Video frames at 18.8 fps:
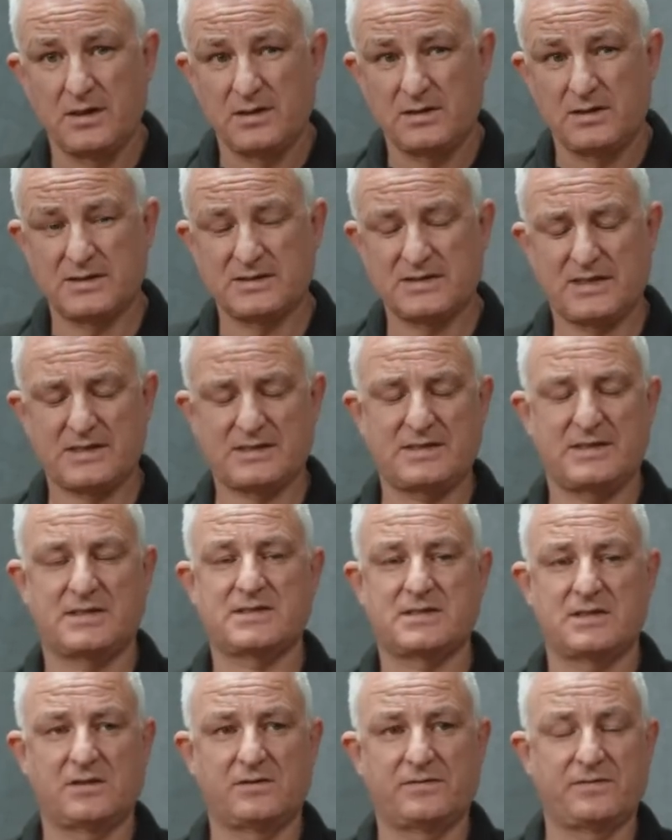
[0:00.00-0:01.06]
The test
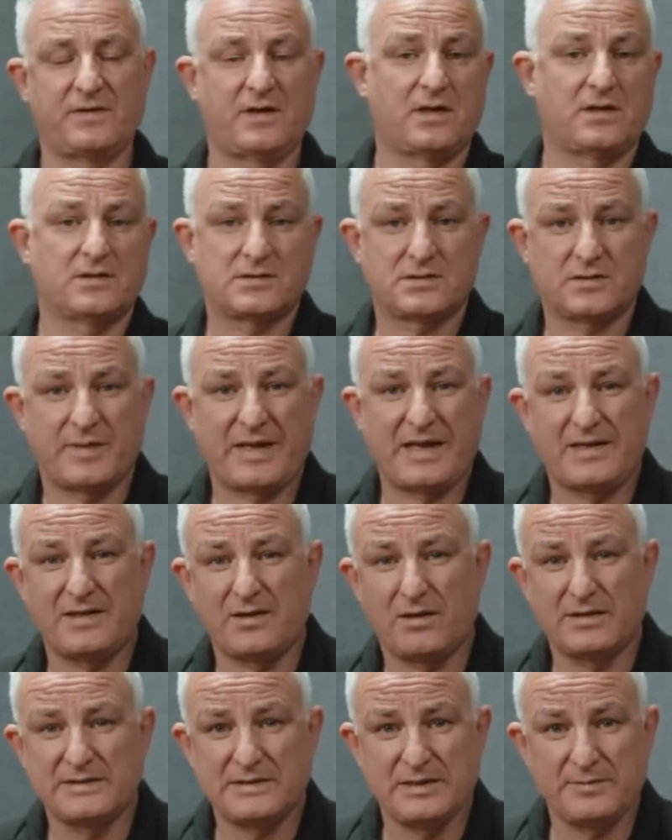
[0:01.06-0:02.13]
itself lasts about
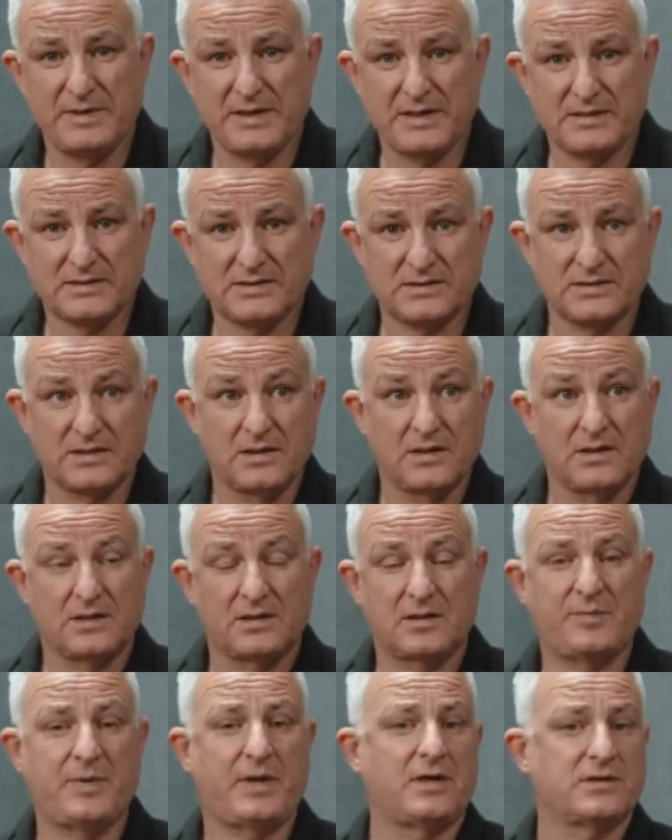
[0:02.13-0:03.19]
90 minutes.
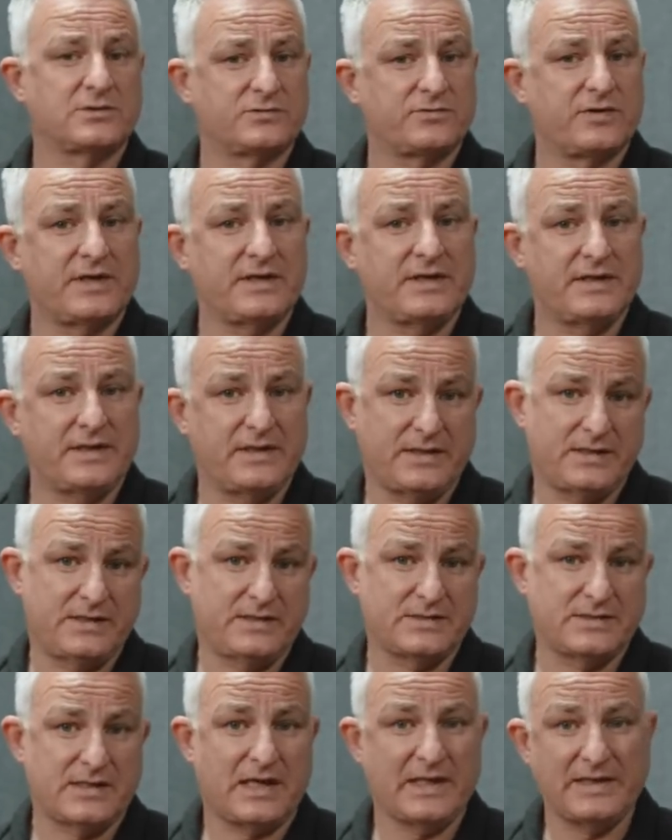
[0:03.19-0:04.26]
The pass rate
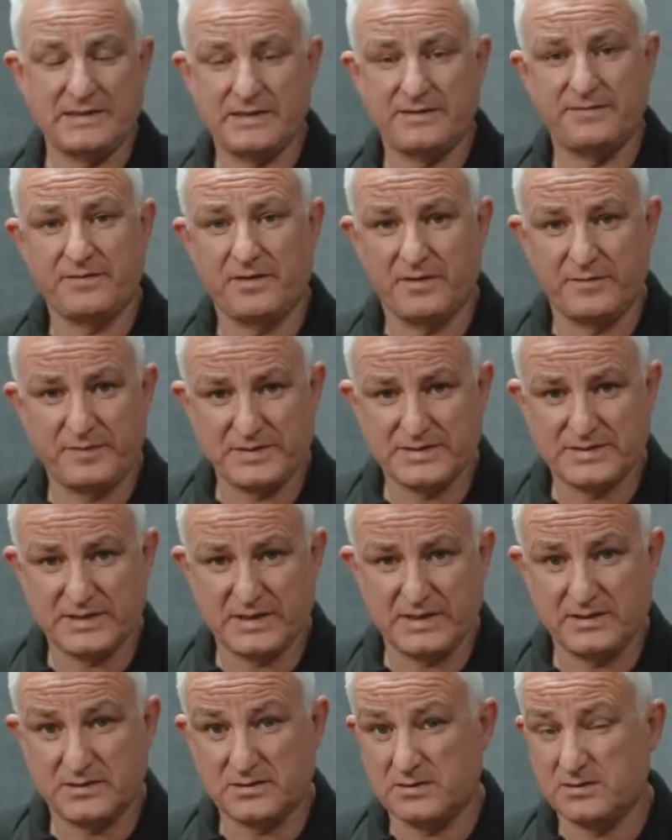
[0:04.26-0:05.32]
is
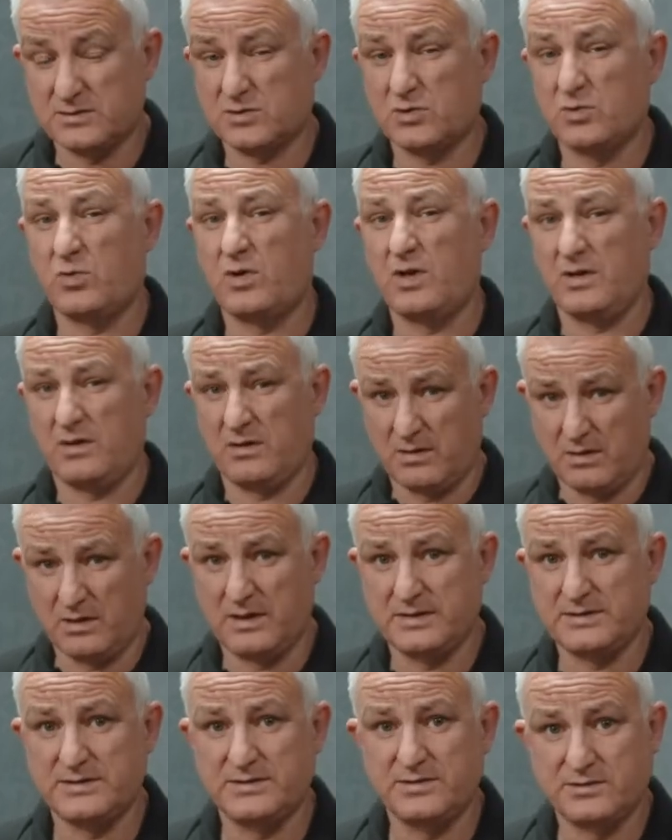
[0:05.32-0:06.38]
85%, so it's quite high,
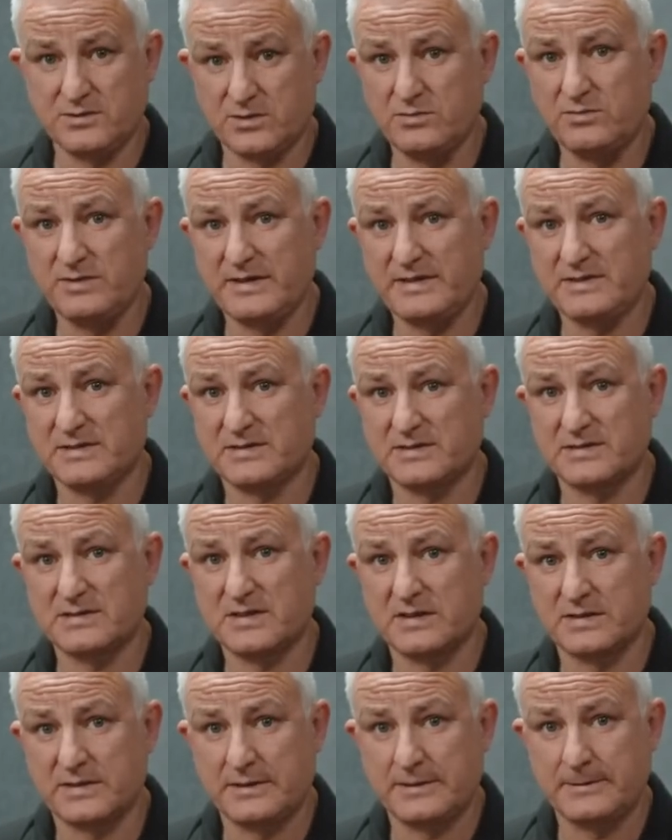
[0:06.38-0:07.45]
so you do need to
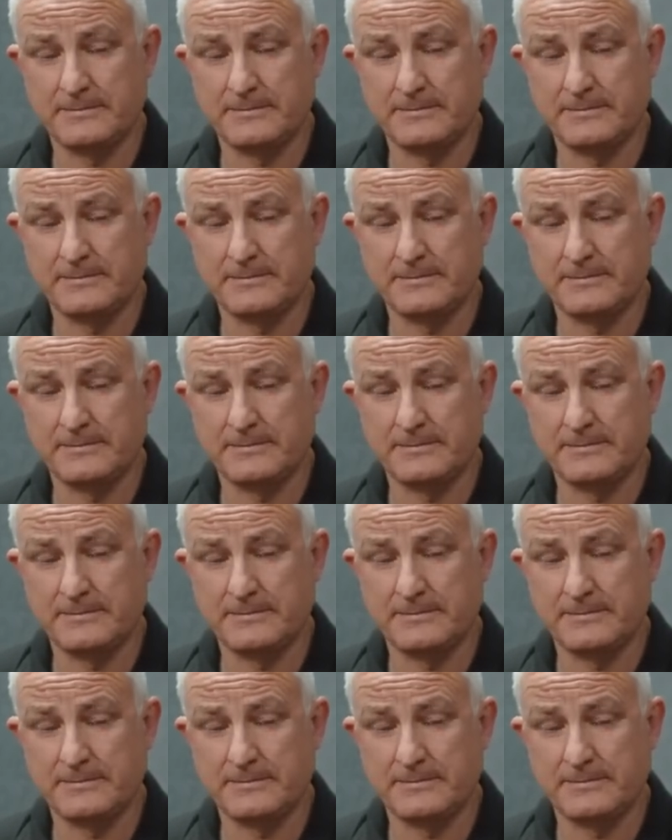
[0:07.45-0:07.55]
study.